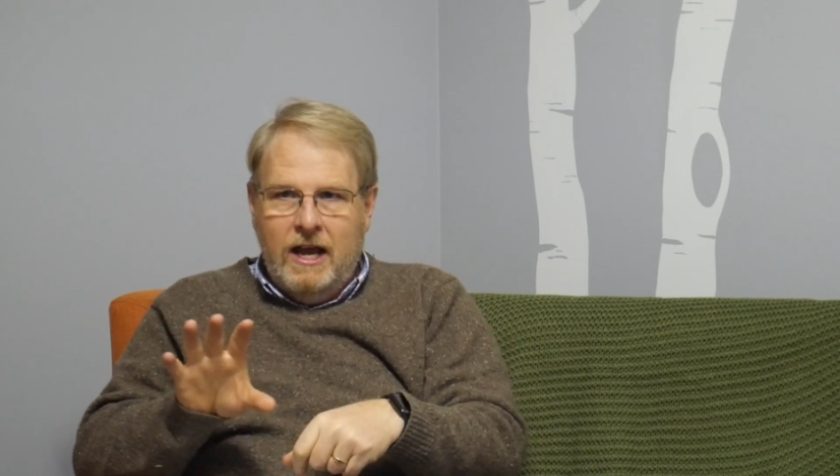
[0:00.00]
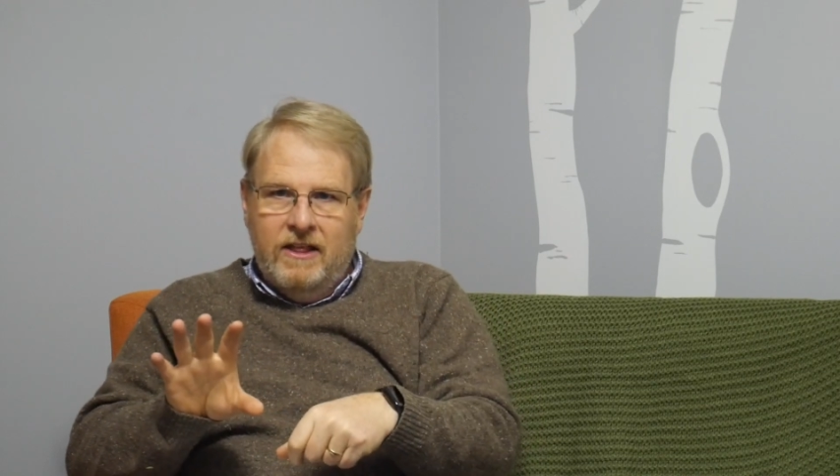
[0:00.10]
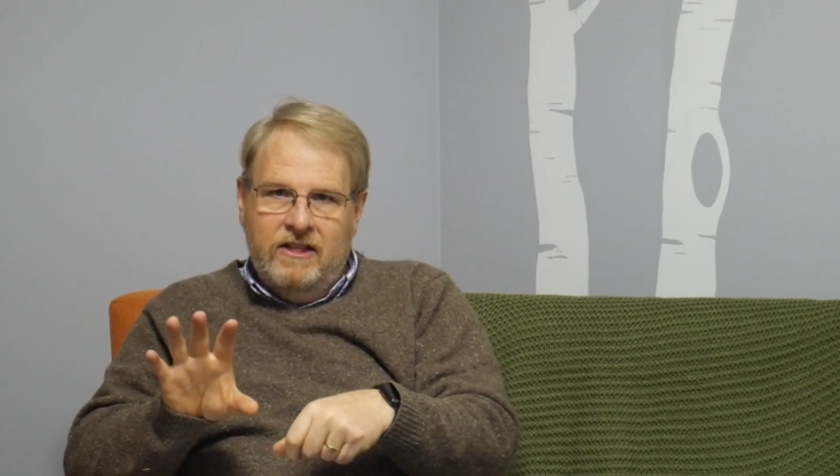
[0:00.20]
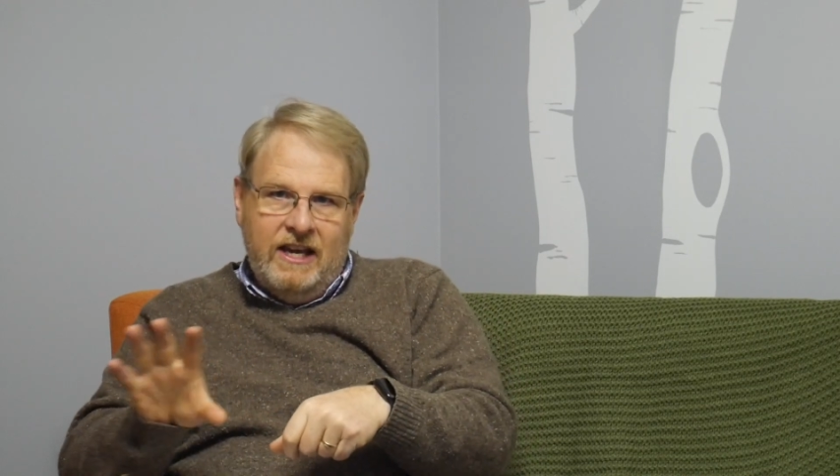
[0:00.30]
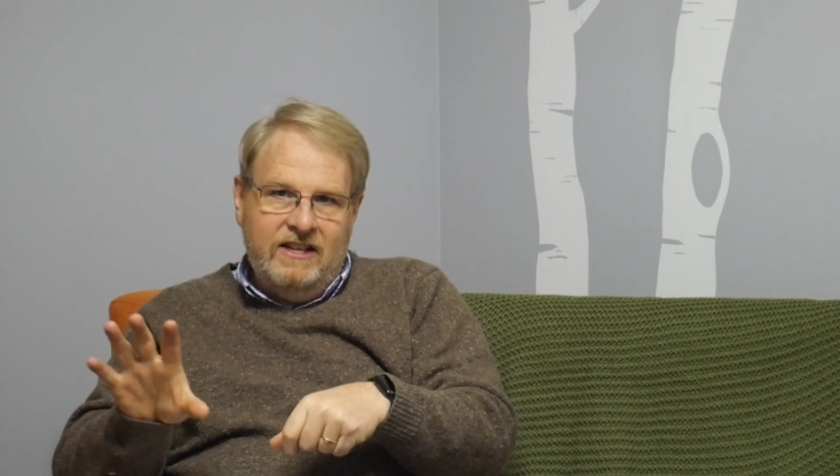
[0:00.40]

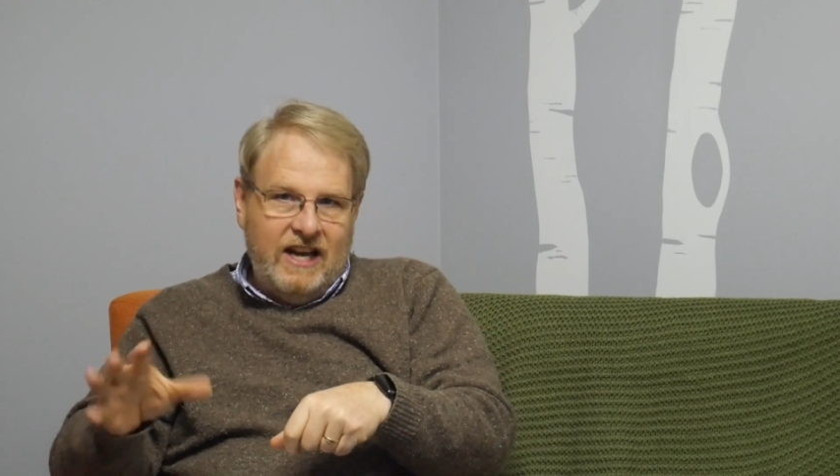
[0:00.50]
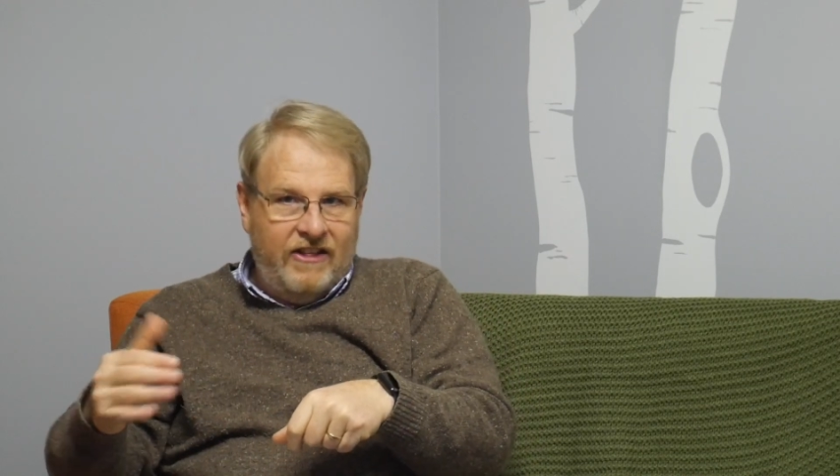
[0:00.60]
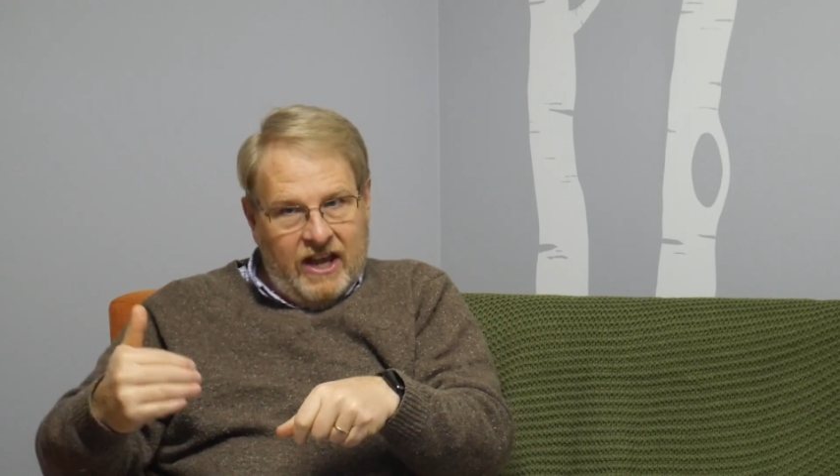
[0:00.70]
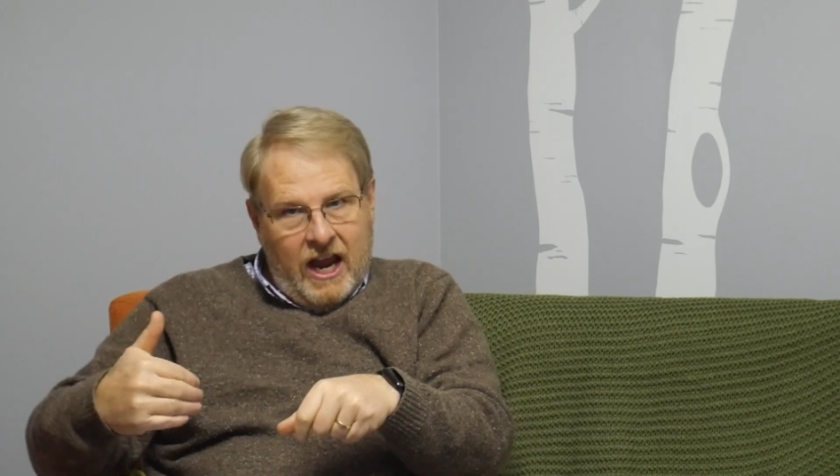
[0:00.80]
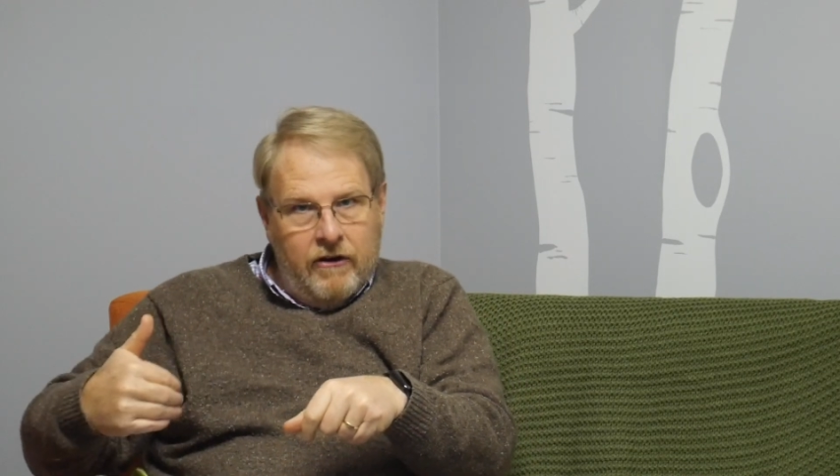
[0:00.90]
These are
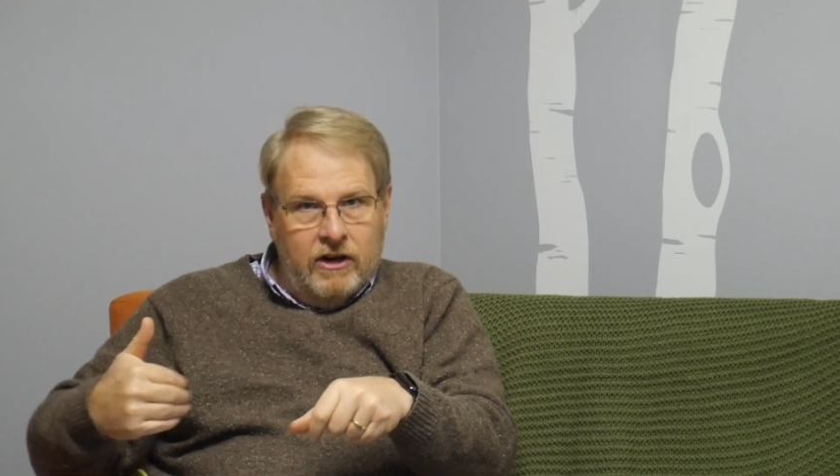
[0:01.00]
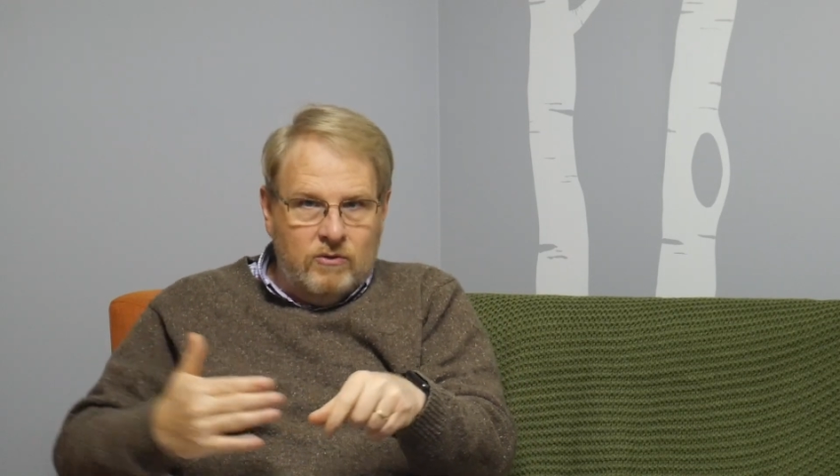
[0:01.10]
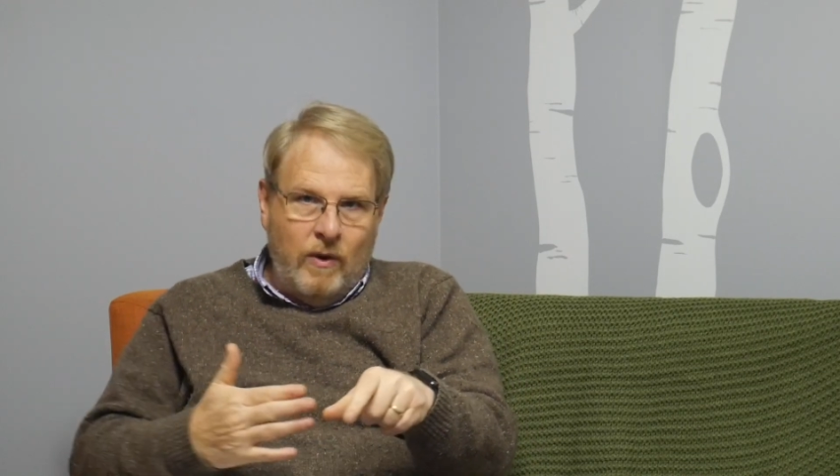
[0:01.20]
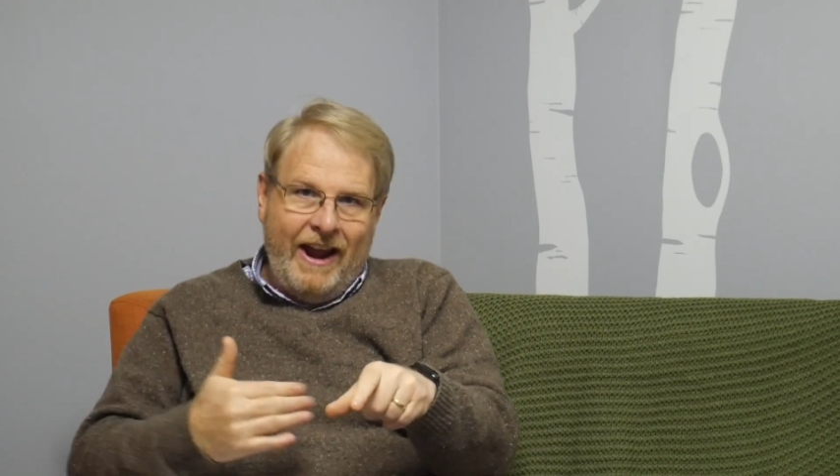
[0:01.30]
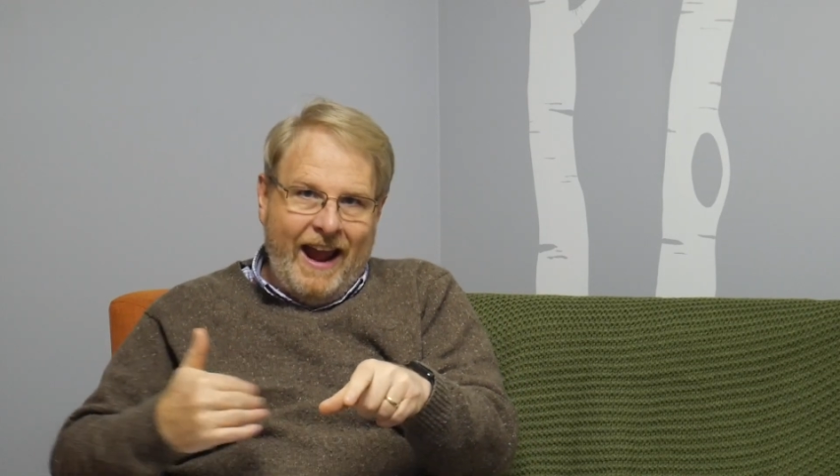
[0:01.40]
the areas
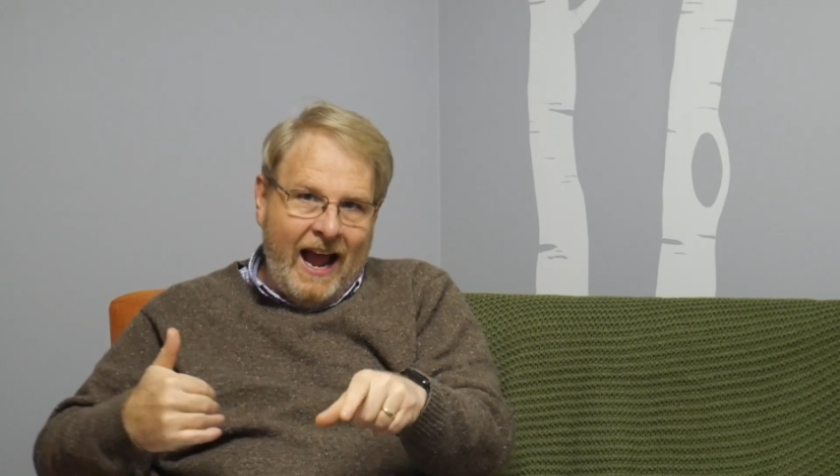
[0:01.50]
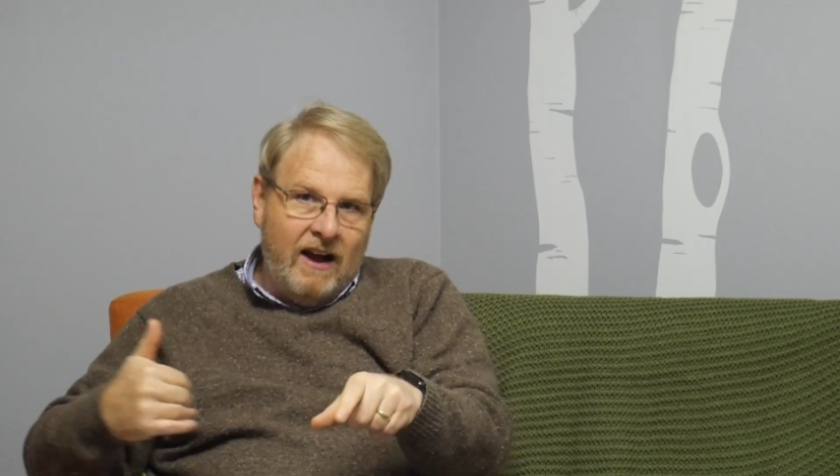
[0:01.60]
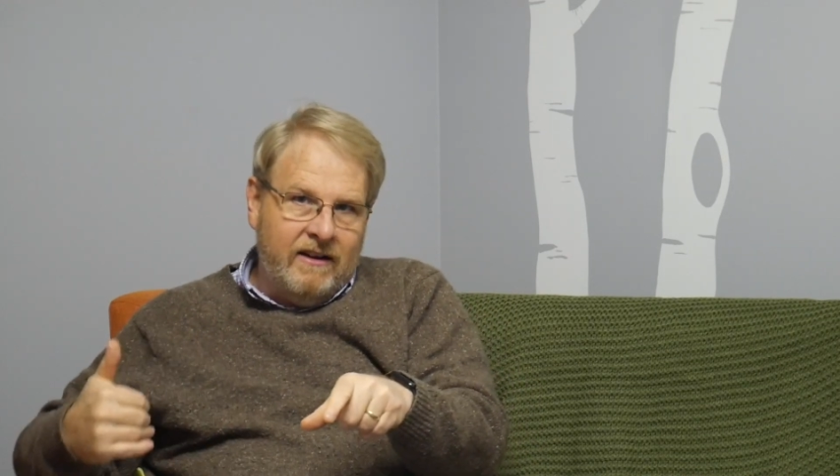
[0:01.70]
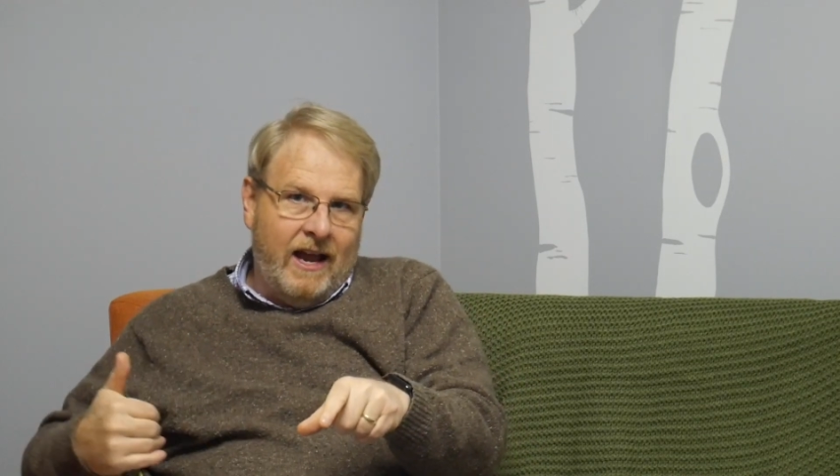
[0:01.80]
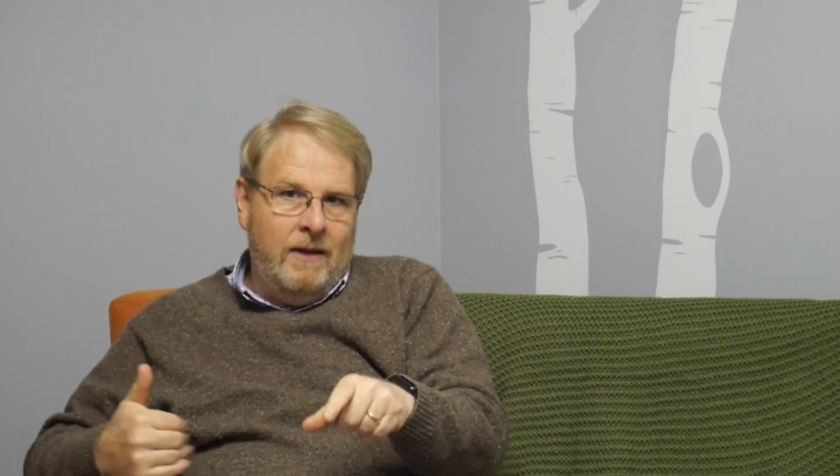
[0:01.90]
where
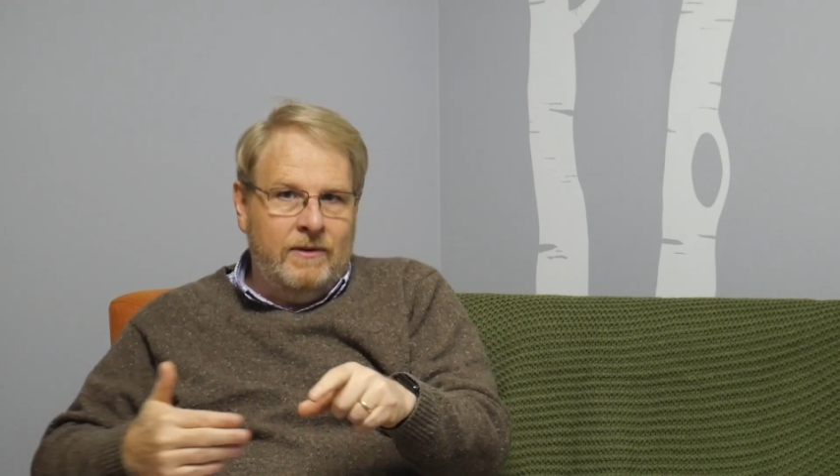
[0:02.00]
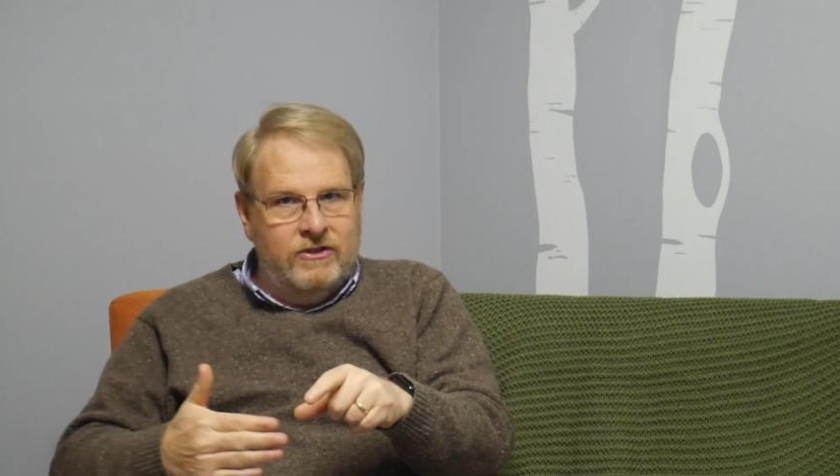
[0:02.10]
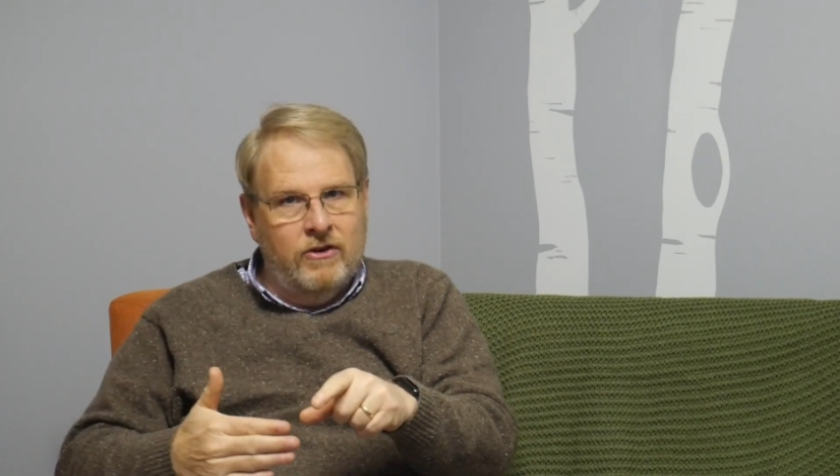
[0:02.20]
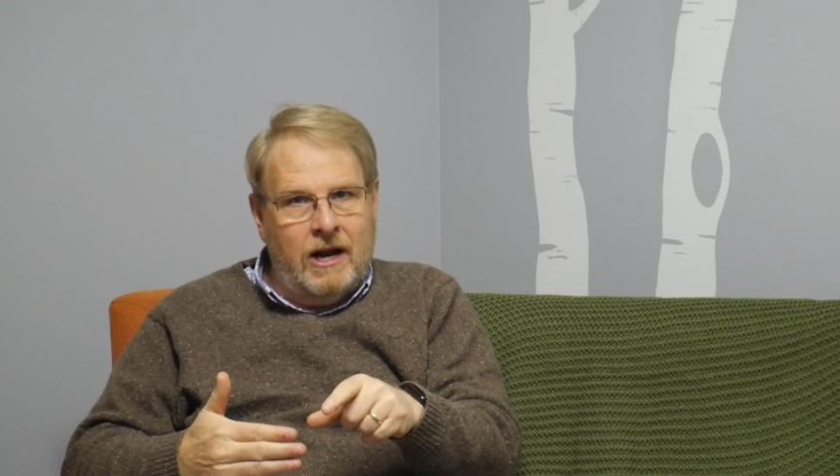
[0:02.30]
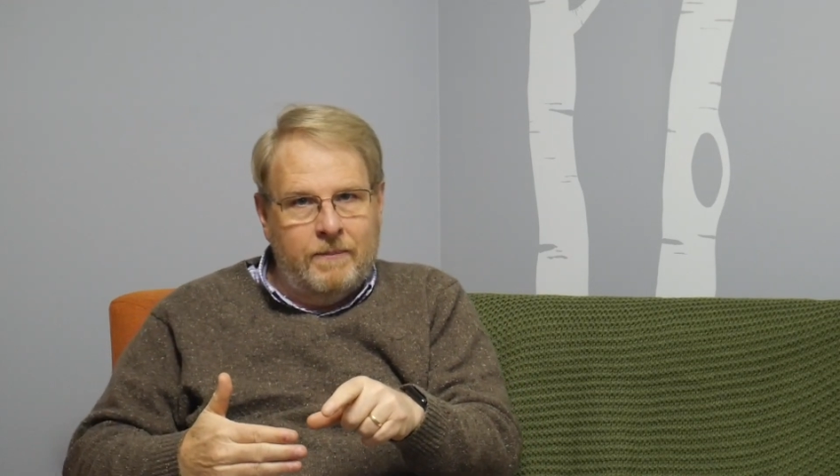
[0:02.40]
our game is
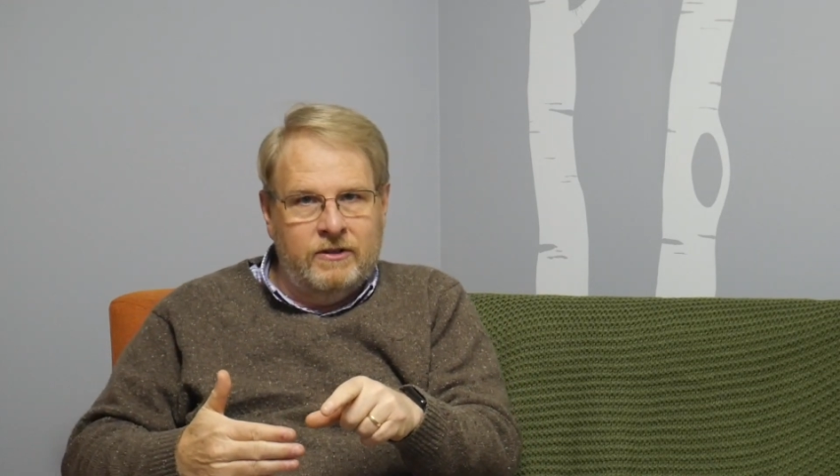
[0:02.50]
not up